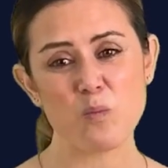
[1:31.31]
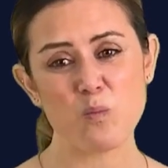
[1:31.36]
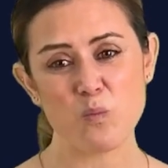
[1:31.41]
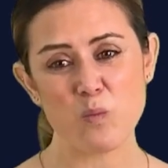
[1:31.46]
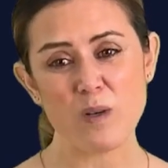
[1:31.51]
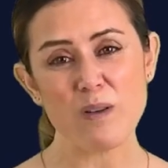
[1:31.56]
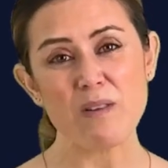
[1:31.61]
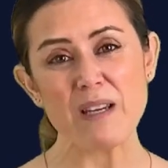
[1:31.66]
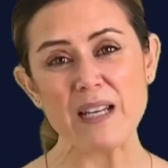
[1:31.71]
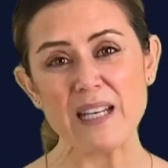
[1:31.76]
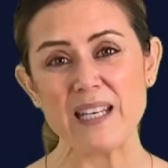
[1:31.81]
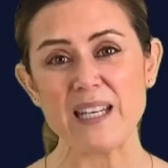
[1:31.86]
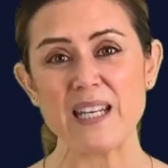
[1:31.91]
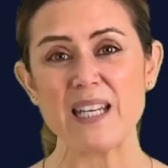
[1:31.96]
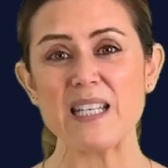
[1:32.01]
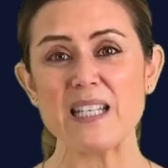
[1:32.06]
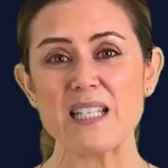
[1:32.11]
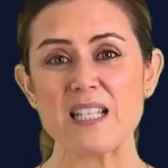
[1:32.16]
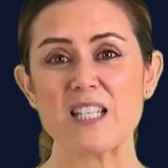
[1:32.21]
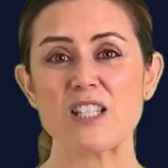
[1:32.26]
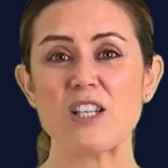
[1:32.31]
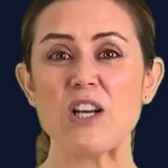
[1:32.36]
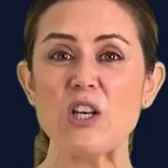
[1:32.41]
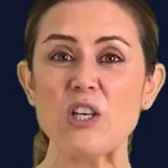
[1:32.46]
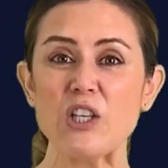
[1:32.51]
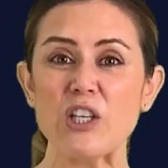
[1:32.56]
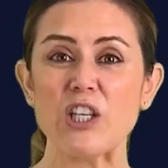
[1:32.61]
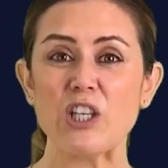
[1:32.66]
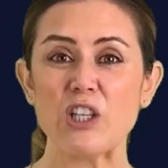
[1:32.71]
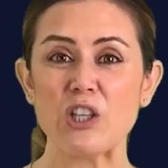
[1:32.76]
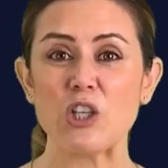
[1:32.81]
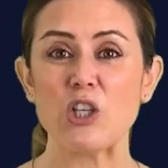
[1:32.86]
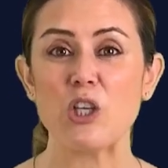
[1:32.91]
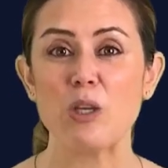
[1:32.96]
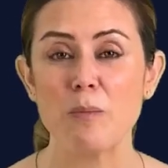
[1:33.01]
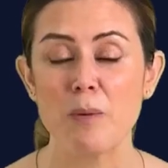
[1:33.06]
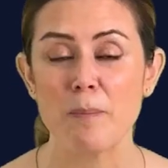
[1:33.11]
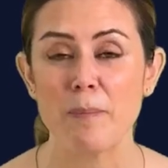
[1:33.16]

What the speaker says: we really needed to start looking at the human